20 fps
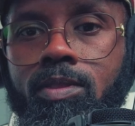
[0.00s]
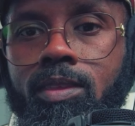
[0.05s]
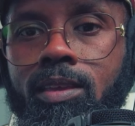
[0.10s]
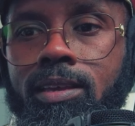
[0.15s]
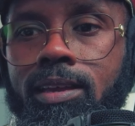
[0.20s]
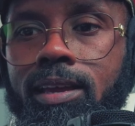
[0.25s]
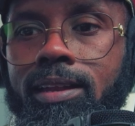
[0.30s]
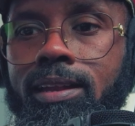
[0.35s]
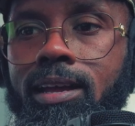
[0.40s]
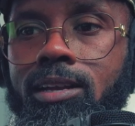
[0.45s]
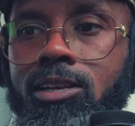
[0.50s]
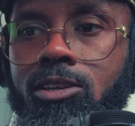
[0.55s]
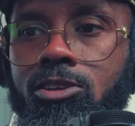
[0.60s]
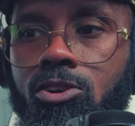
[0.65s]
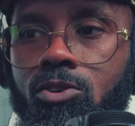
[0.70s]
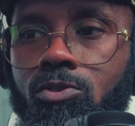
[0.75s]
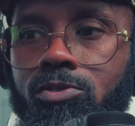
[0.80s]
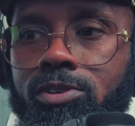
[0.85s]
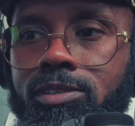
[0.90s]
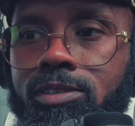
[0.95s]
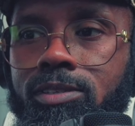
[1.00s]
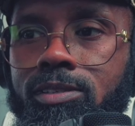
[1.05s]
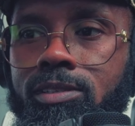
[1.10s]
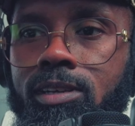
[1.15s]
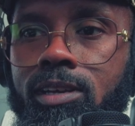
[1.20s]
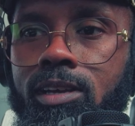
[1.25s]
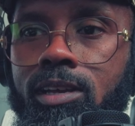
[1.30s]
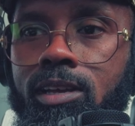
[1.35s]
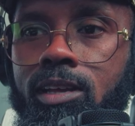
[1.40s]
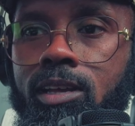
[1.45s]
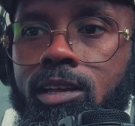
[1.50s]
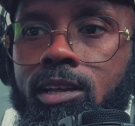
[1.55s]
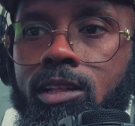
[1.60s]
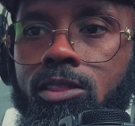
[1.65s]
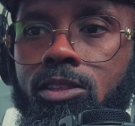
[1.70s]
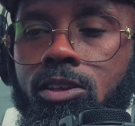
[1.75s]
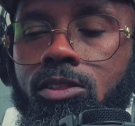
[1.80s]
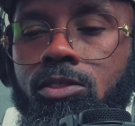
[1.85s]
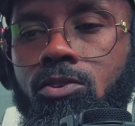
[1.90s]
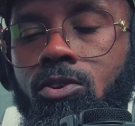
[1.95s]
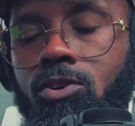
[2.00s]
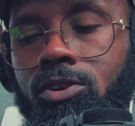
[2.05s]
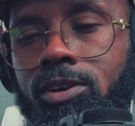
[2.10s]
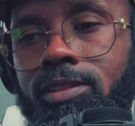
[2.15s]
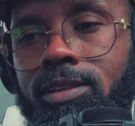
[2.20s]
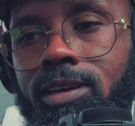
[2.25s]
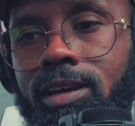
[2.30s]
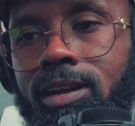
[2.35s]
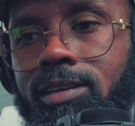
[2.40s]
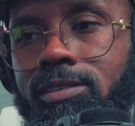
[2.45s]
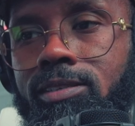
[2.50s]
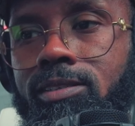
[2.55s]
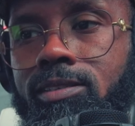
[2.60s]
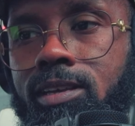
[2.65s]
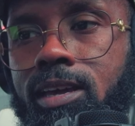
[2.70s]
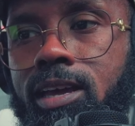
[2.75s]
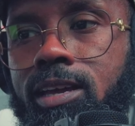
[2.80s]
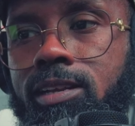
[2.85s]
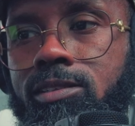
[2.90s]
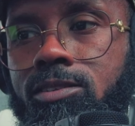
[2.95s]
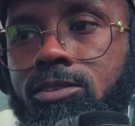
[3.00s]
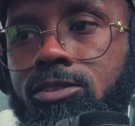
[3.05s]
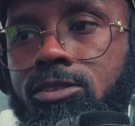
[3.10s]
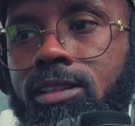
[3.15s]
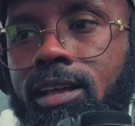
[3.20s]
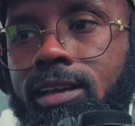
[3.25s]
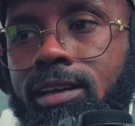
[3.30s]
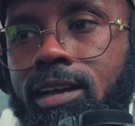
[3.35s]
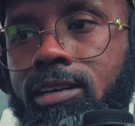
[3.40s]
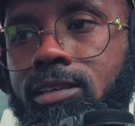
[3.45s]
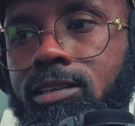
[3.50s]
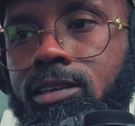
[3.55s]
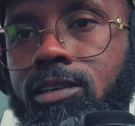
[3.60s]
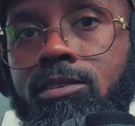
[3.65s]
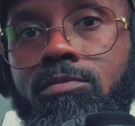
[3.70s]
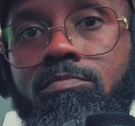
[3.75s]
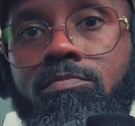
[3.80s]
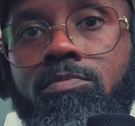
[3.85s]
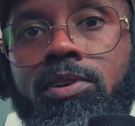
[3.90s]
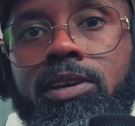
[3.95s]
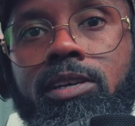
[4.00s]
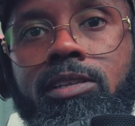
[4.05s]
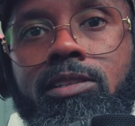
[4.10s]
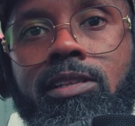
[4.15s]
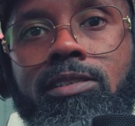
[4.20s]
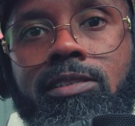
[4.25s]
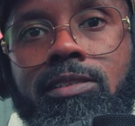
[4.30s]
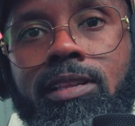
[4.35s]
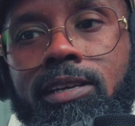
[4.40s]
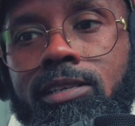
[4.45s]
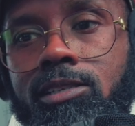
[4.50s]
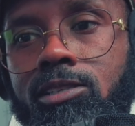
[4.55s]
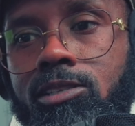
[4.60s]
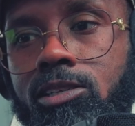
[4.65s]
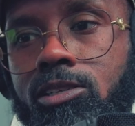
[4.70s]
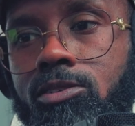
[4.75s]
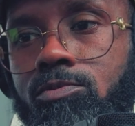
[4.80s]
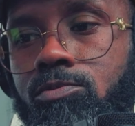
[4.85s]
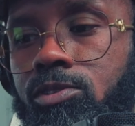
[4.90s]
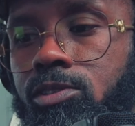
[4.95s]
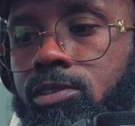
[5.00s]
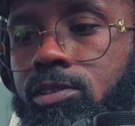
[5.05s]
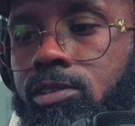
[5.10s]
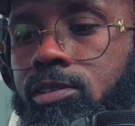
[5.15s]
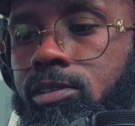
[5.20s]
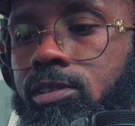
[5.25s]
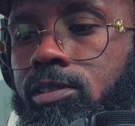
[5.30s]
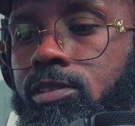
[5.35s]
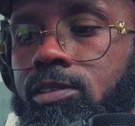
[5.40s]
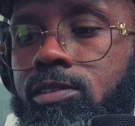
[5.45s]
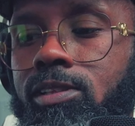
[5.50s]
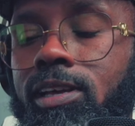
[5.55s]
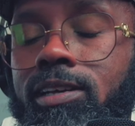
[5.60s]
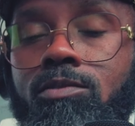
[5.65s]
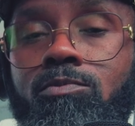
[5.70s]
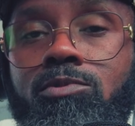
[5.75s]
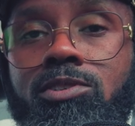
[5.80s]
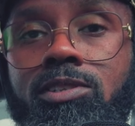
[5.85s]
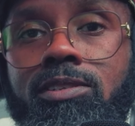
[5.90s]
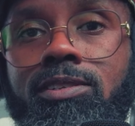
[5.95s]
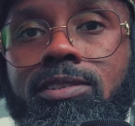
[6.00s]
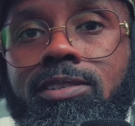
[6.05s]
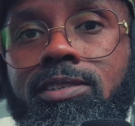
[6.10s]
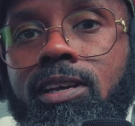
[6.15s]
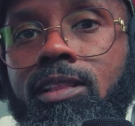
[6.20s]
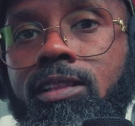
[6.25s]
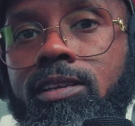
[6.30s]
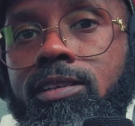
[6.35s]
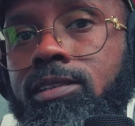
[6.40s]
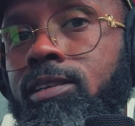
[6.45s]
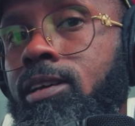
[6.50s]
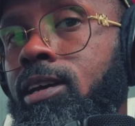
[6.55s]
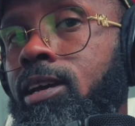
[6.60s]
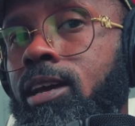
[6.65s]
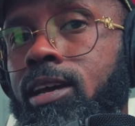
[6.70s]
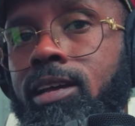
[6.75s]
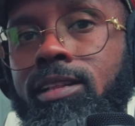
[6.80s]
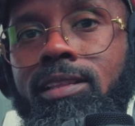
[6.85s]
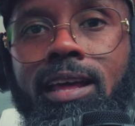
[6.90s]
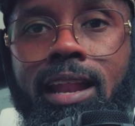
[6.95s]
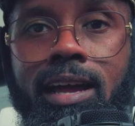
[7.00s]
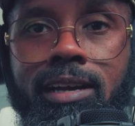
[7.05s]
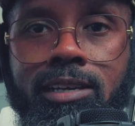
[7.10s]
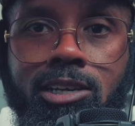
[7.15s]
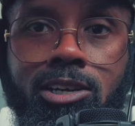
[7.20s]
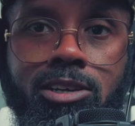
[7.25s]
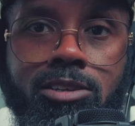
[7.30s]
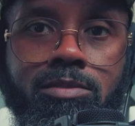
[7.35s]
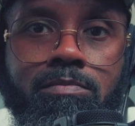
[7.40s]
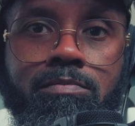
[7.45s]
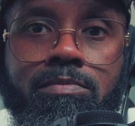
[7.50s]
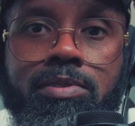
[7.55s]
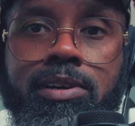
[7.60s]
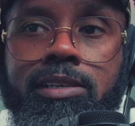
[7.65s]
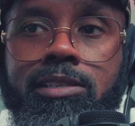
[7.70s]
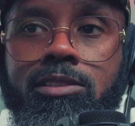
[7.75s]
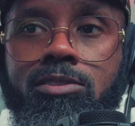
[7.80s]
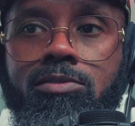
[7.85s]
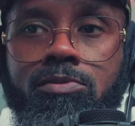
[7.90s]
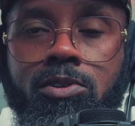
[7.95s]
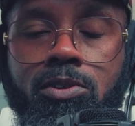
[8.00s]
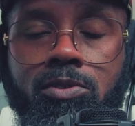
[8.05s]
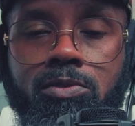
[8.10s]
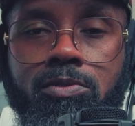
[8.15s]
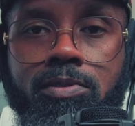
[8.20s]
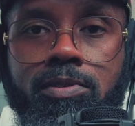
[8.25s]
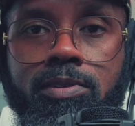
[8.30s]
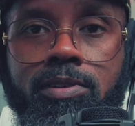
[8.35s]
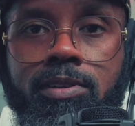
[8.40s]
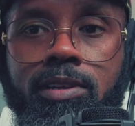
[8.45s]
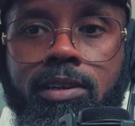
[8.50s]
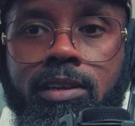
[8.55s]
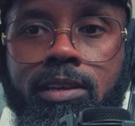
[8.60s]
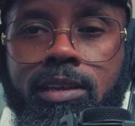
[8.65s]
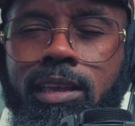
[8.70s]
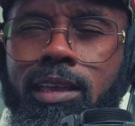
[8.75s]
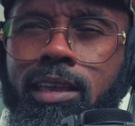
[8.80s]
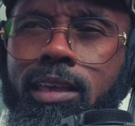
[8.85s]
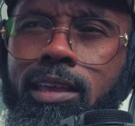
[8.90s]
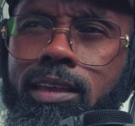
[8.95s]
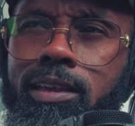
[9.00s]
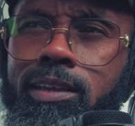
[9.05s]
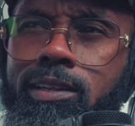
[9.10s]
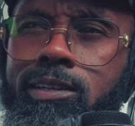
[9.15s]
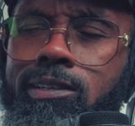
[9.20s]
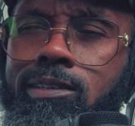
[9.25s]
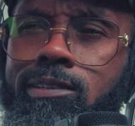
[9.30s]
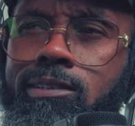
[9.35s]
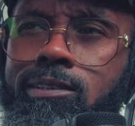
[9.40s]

And I noticed the longer that I stayed, it's just like I couldn't break. It's like it was a, it's like it was a ceiling that I couldn't break through, and